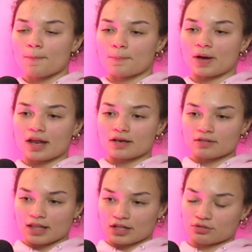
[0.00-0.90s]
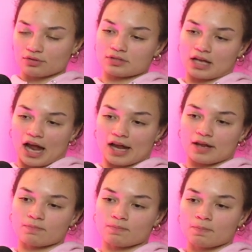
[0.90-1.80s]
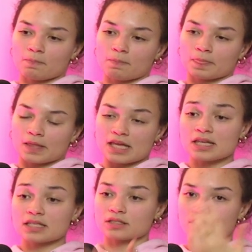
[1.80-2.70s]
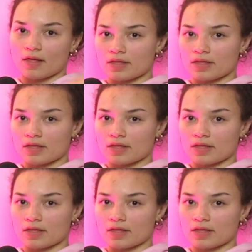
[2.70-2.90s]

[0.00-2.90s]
But like through time, he's